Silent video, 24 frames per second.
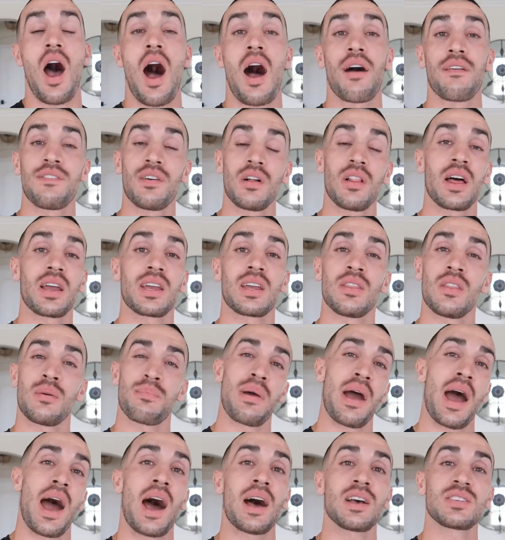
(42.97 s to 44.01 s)
I felt like in the
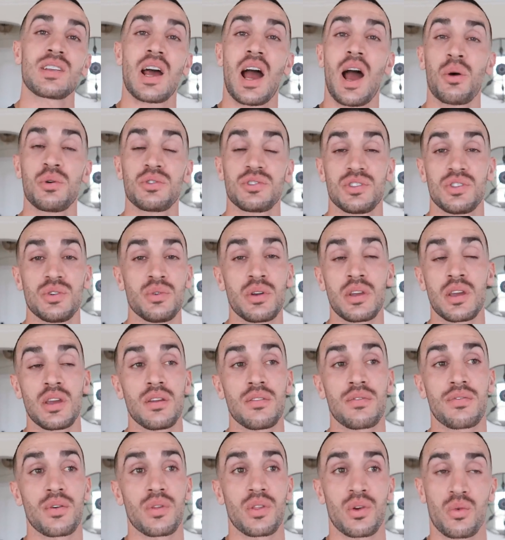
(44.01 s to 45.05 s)
past I was doing
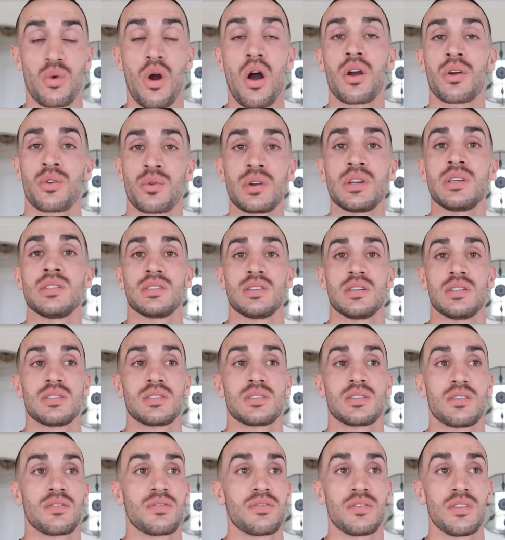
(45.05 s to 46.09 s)
it for the wrong
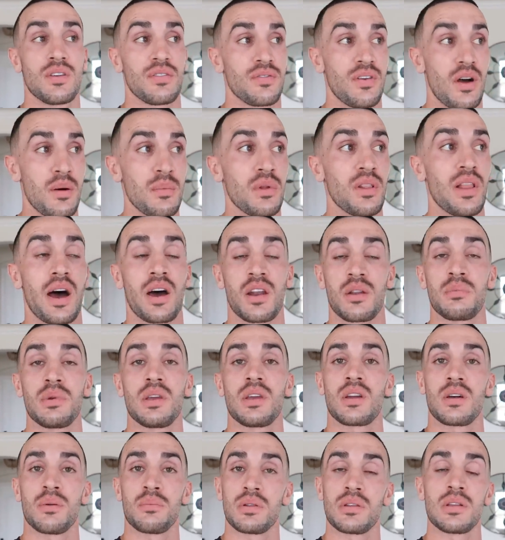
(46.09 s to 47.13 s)
reasons, if I'm allowed to be
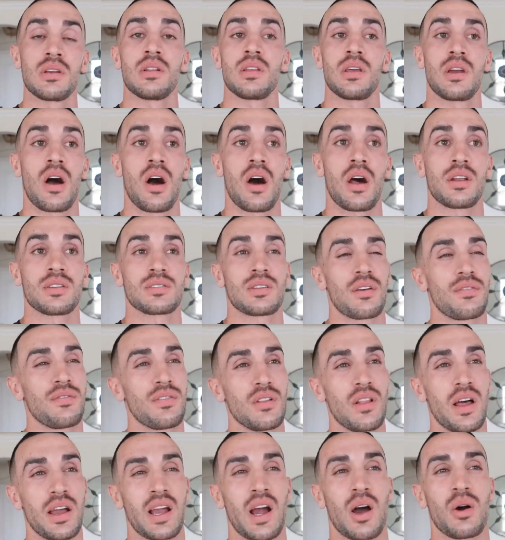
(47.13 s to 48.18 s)
completely honest. I
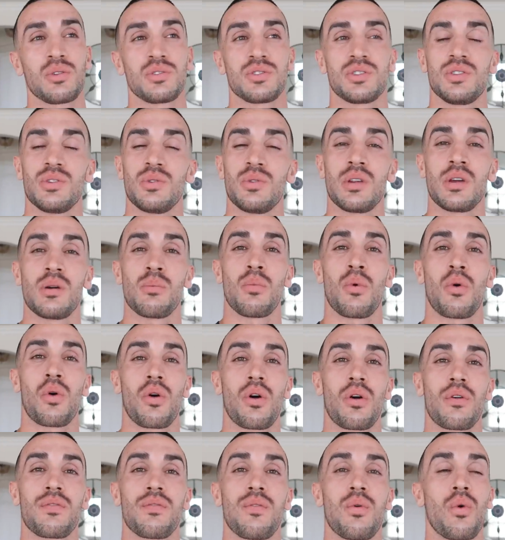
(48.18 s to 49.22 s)
feel like I was doing it
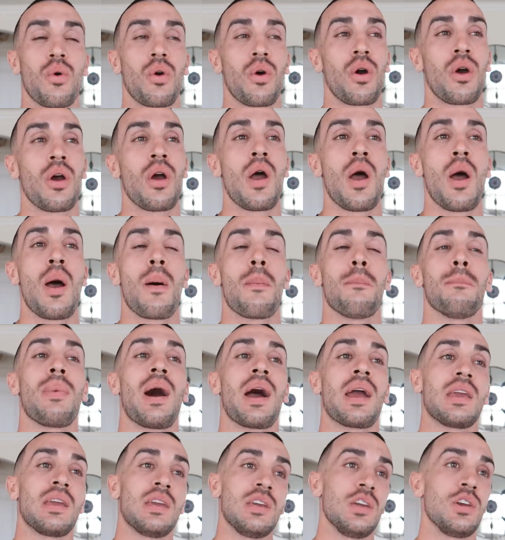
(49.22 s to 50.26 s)
more for
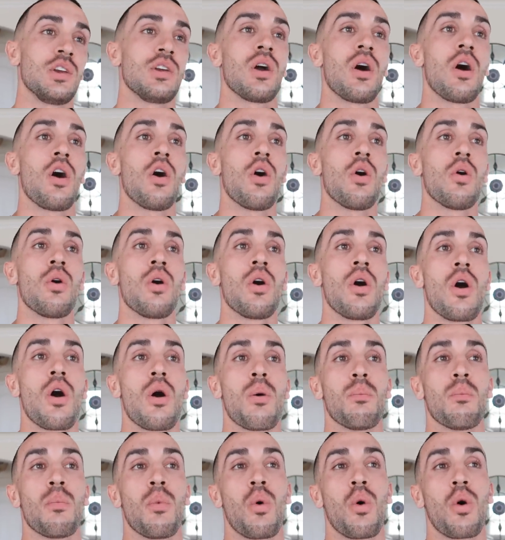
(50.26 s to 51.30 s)
my ego,
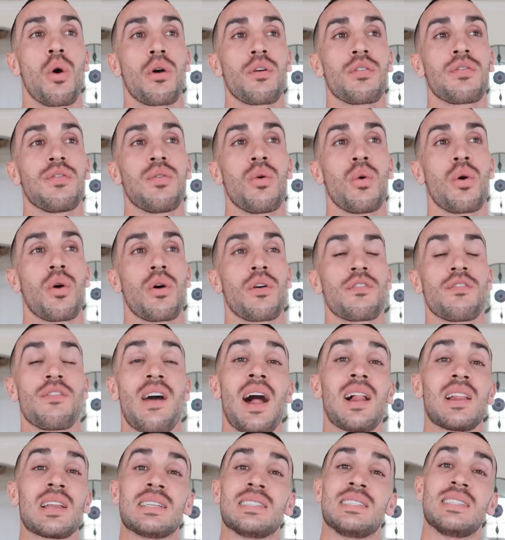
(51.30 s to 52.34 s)
more for
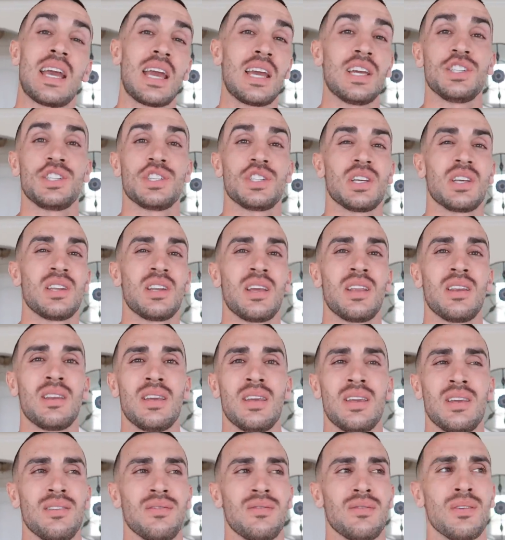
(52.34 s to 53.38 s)
validation and
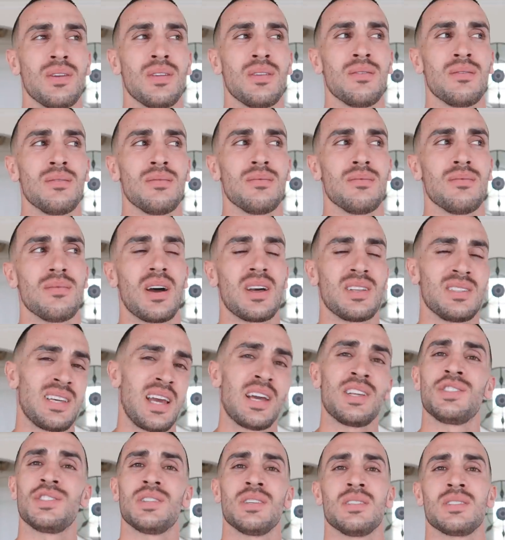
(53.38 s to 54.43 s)
even
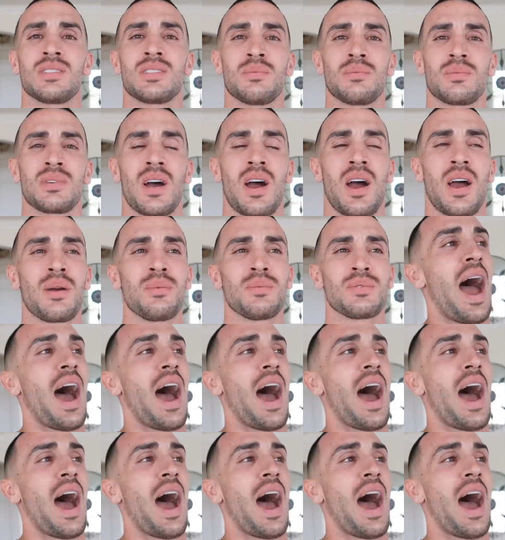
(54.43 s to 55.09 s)
attention sometimes.